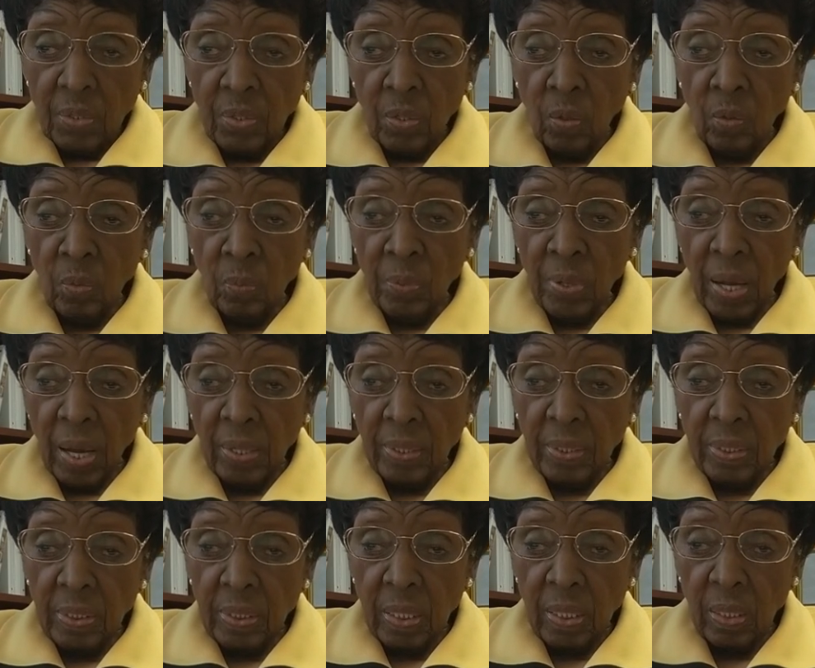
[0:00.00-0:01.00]
the only way I
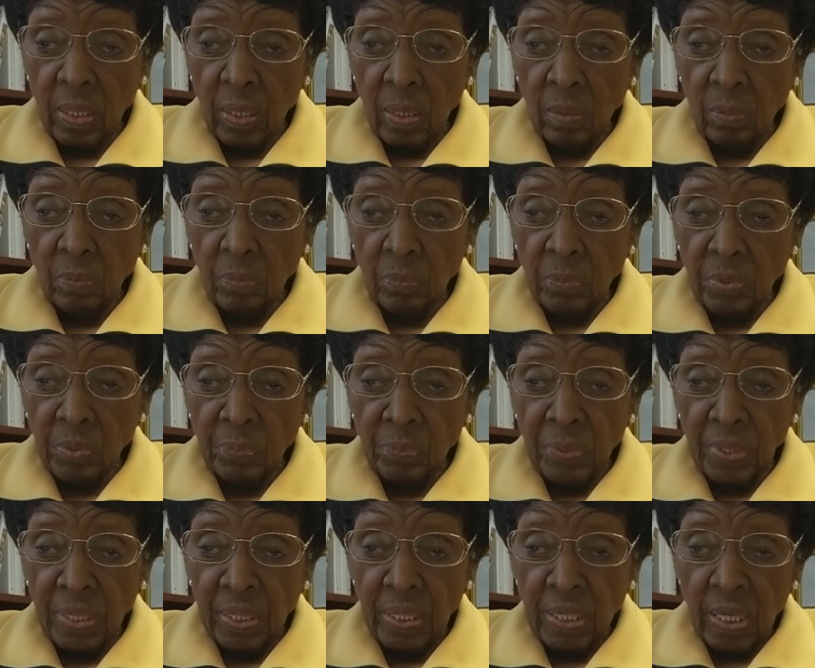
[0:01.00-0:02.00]
could come would
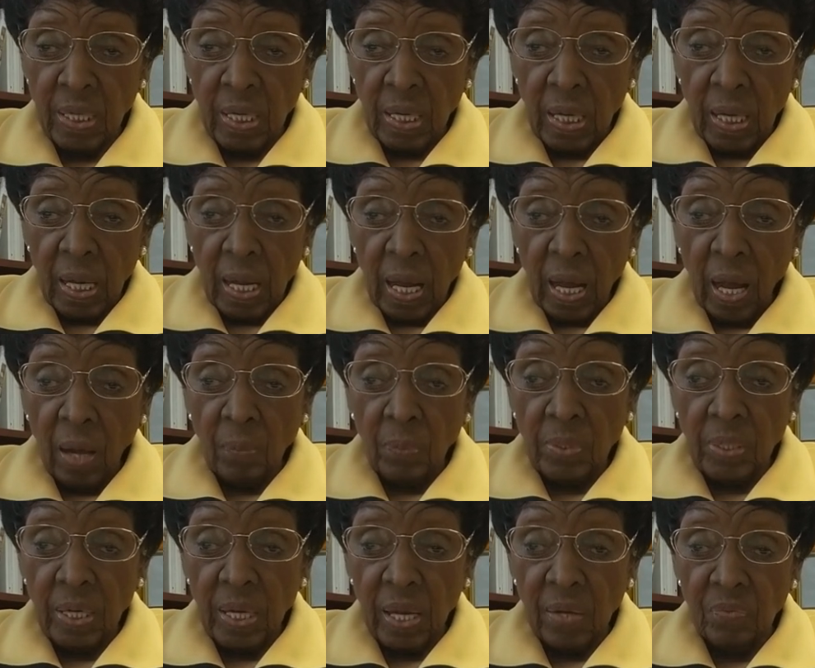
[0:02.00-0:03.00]
be I
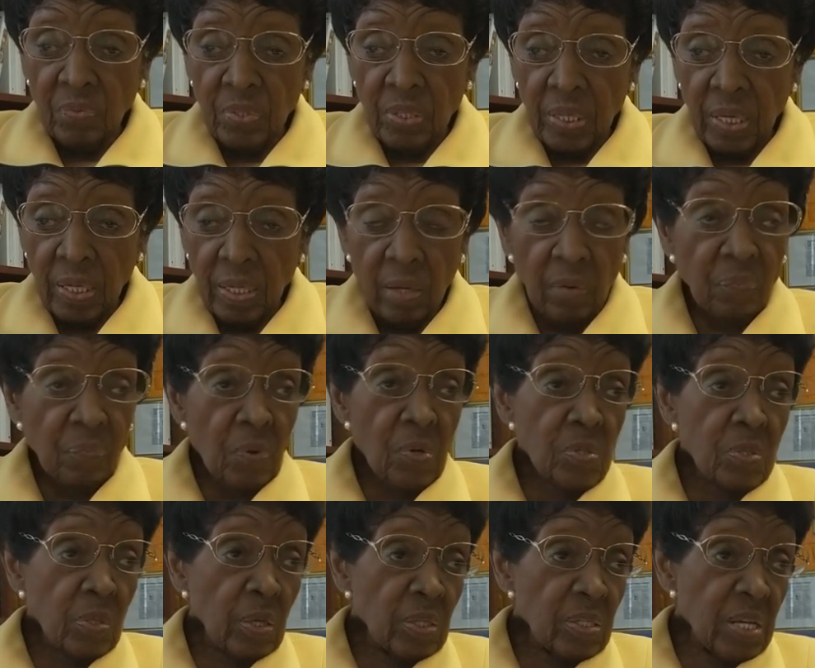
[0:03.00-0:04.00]
would have to, at
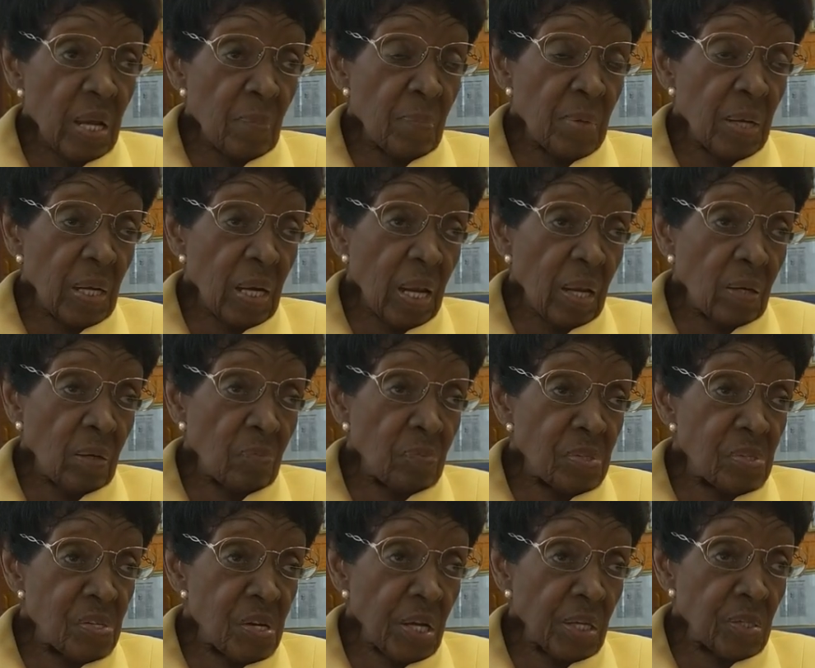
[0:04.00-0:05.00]
first they sent me a letter of
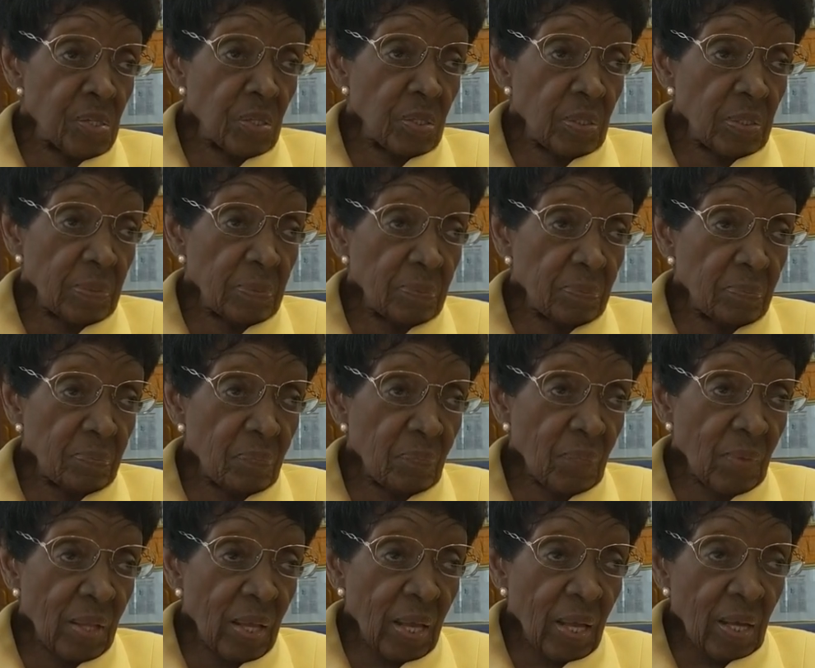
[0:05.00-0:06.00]
rejection.
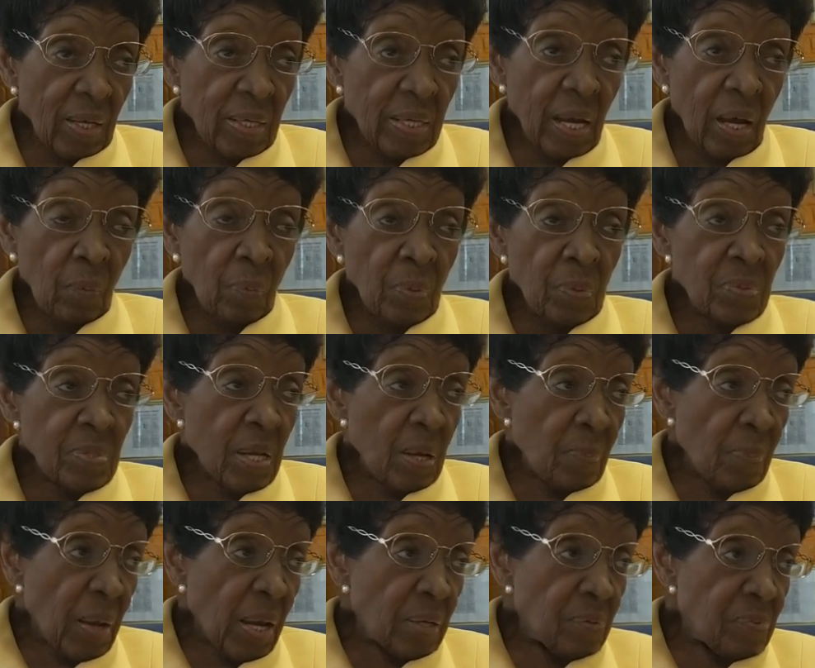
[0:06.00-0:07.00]
Now, when
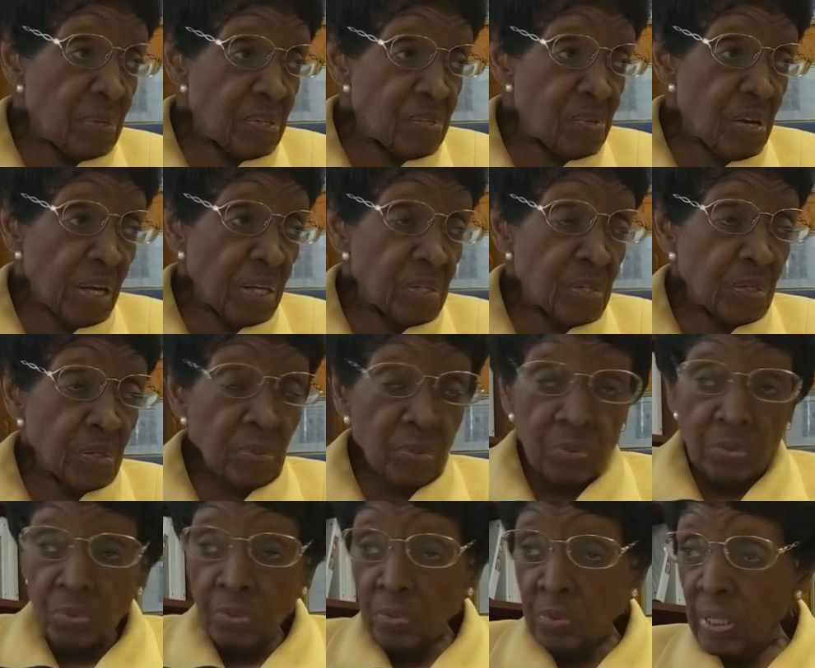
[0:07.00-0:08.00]
somebody rejects you,
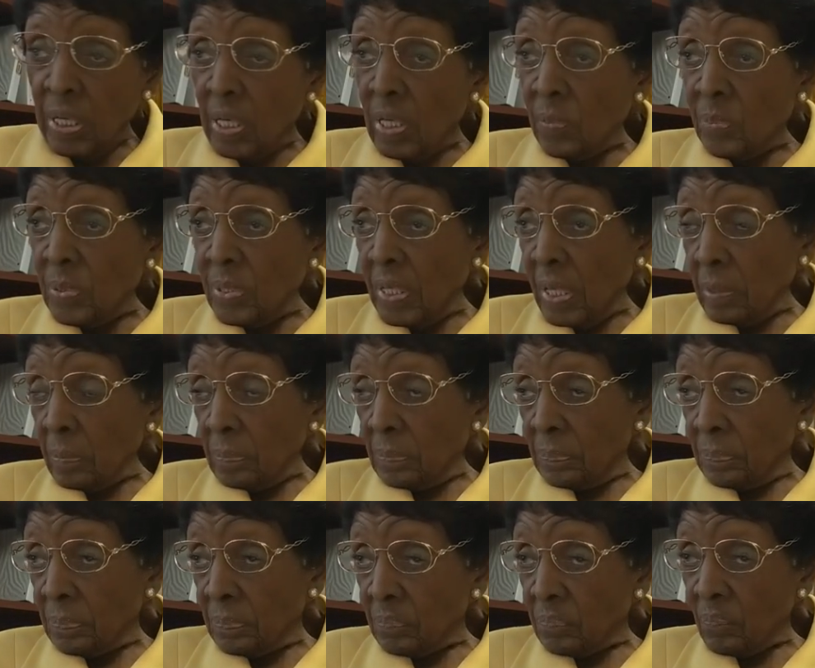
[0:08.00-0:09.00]
do you get upset
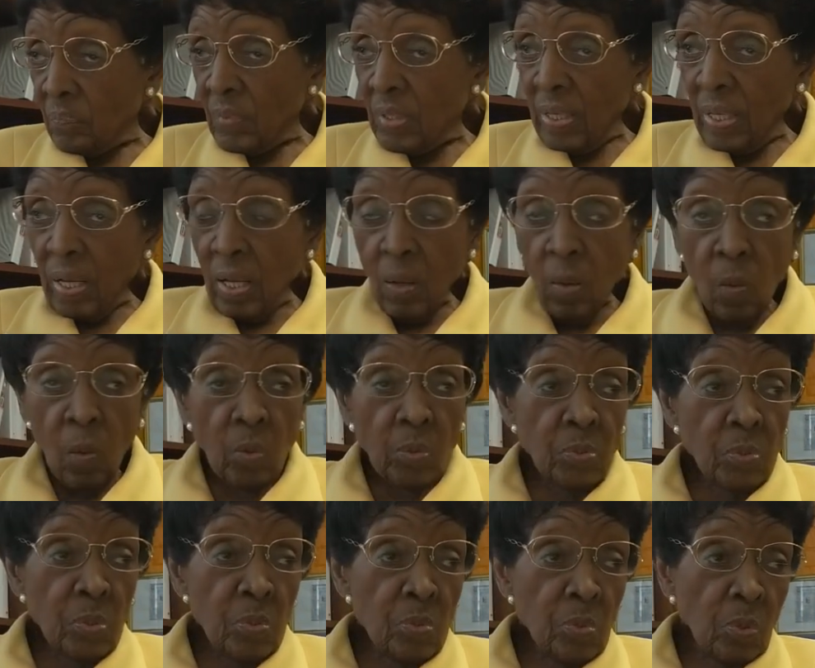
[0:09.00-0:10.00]
or
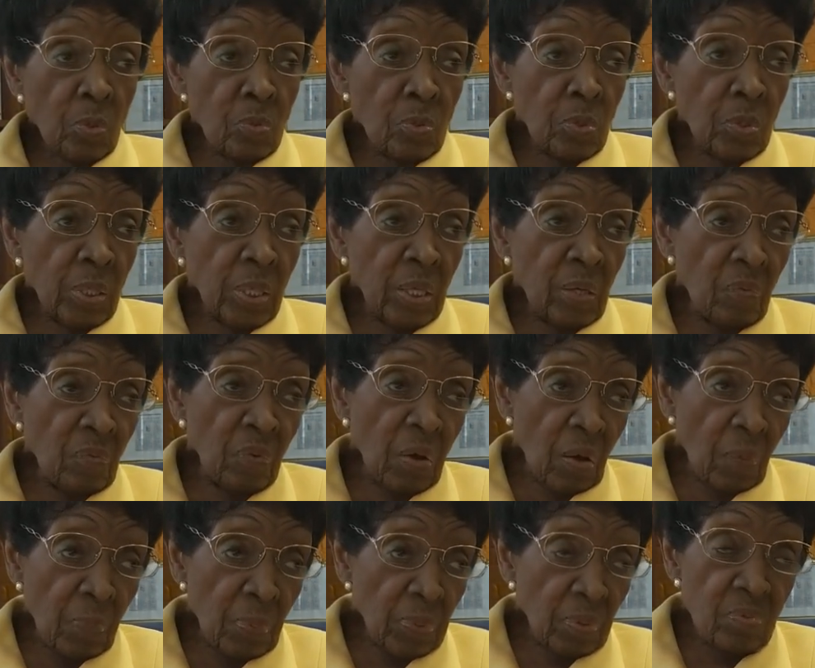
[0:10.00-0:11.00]
do you give
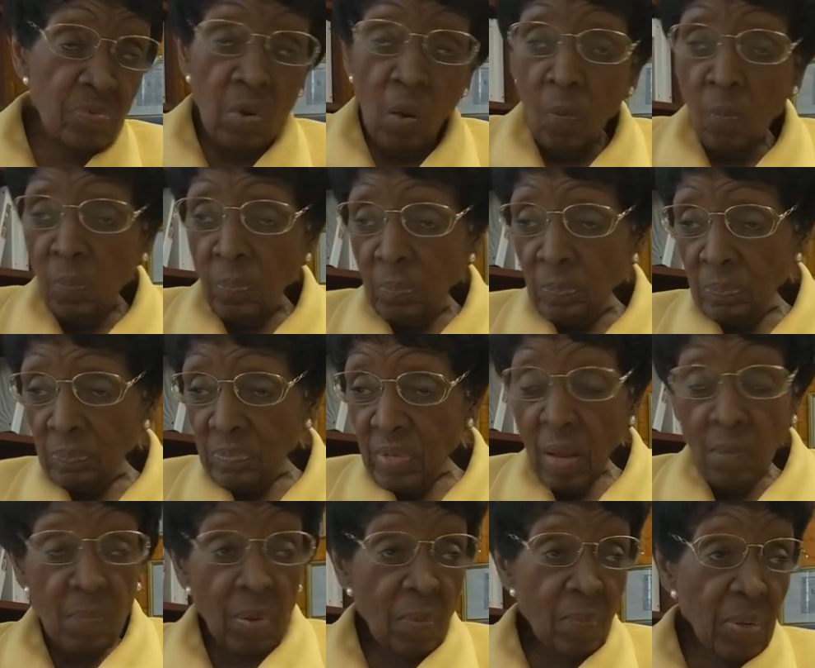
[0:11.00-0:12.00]
up? Nope,
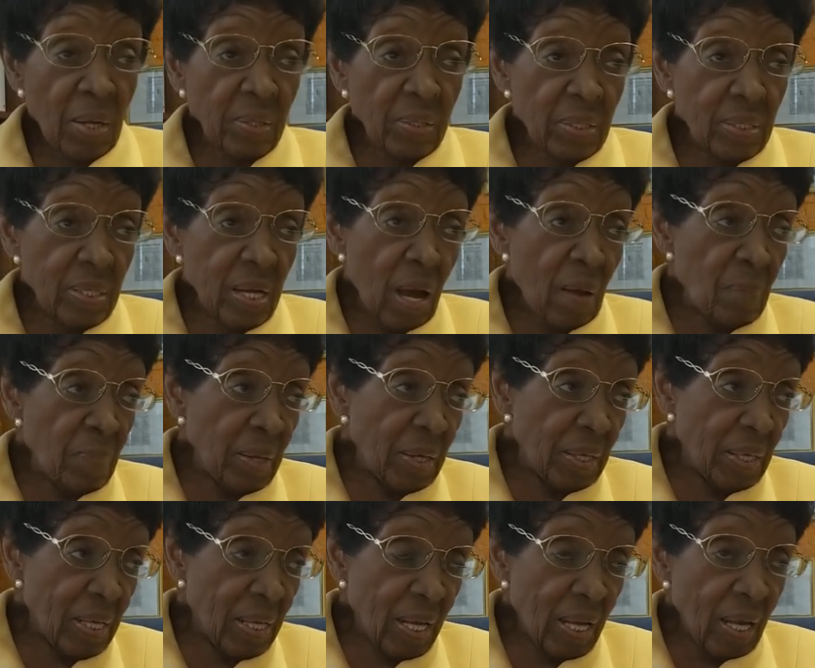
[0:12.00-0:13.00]
not my mother, not
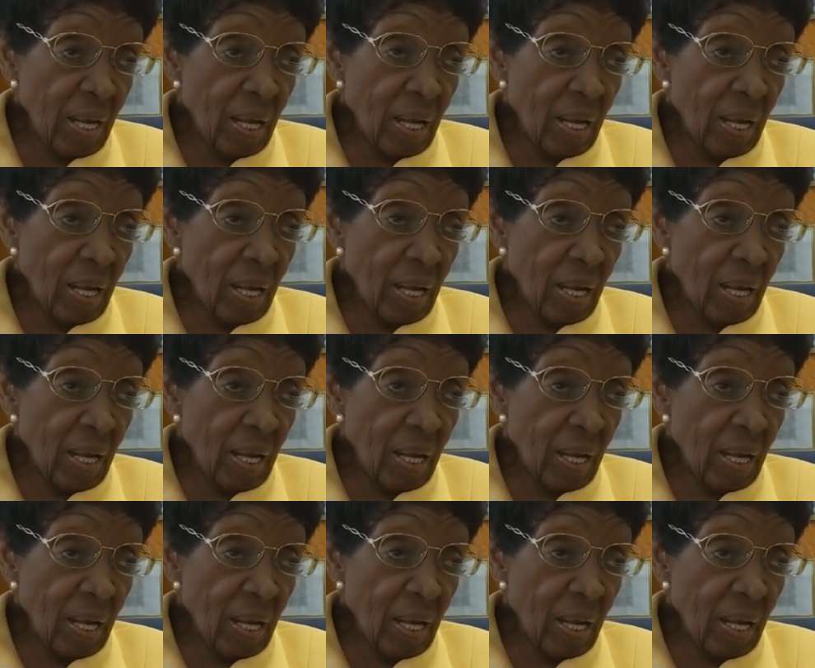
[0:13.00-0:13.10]
me.